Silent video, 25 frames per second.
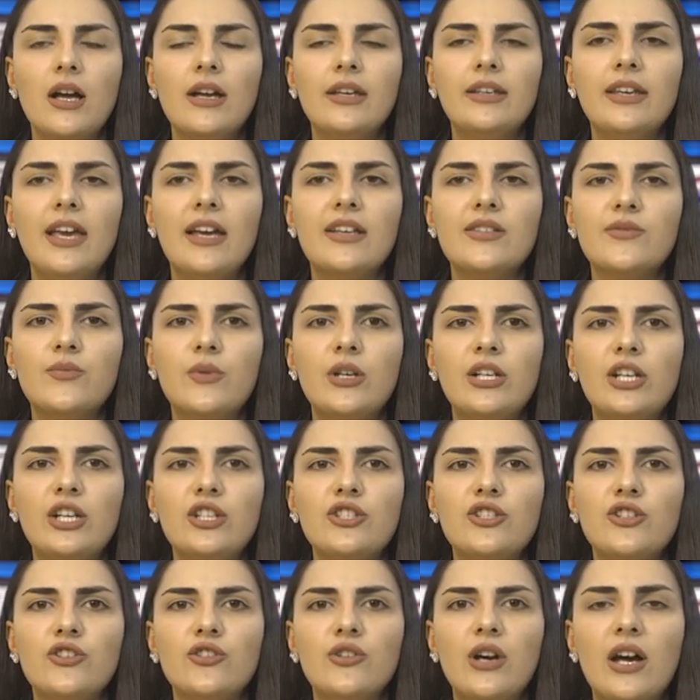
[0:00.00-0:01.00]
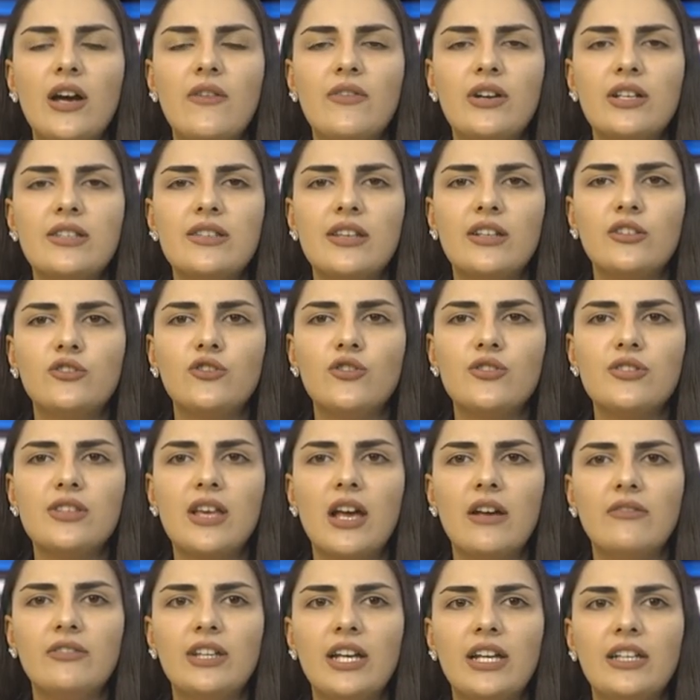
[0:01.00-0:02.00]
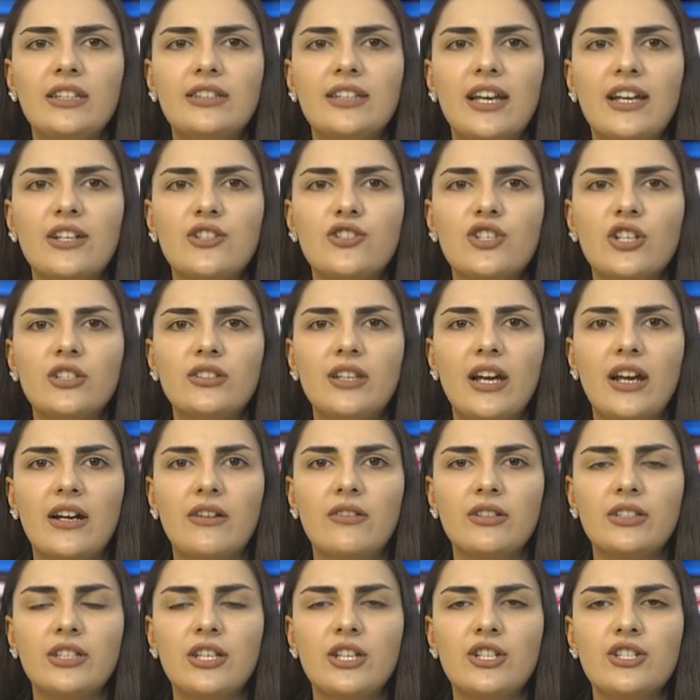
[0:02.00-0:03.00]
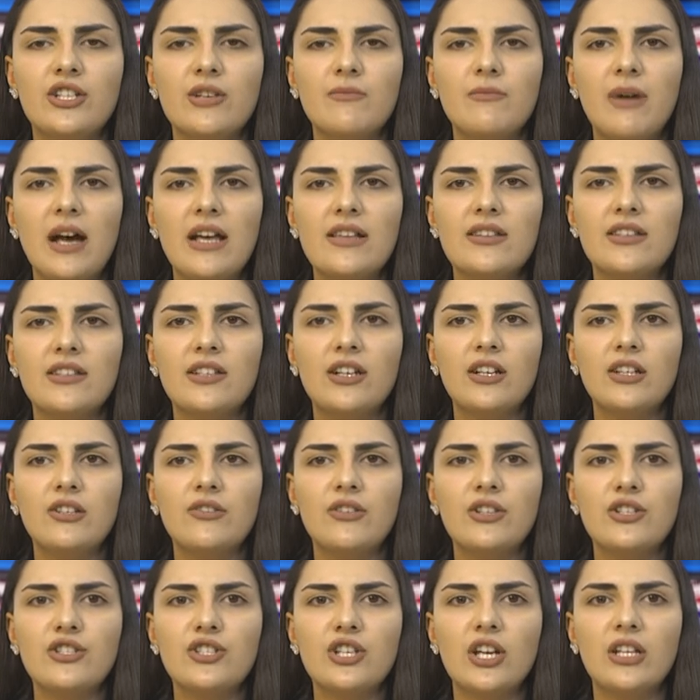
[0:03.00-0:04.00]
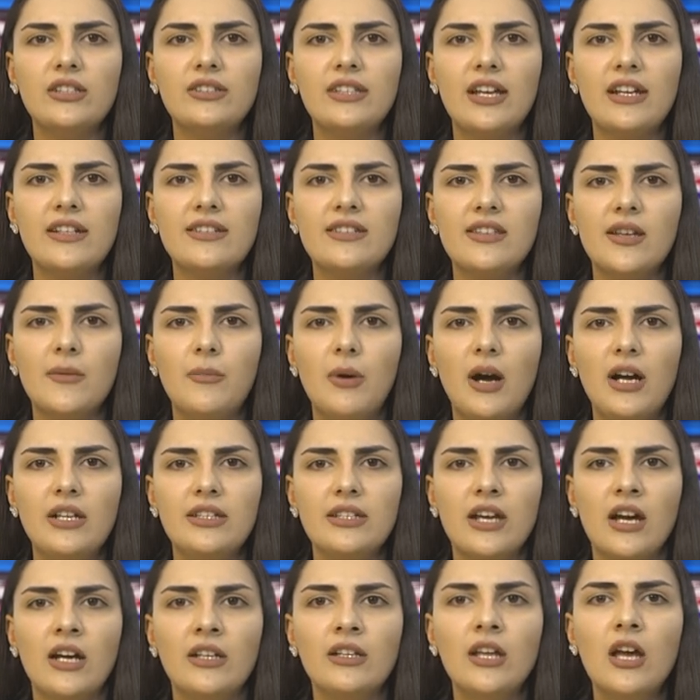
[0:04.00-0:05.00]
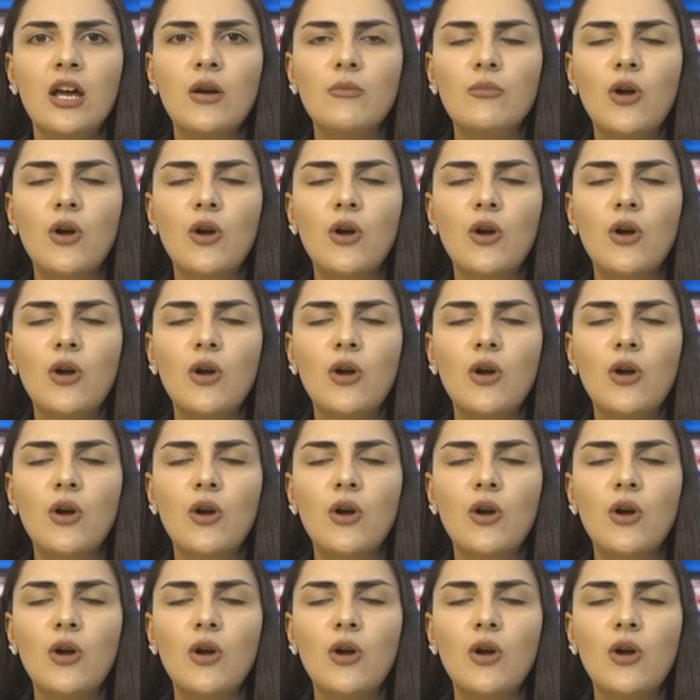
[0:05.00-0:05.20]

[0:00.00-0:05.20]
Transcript: Yes, we need to do everything to save the endangered heritage, Ambassador Christian Ter Stepanyan,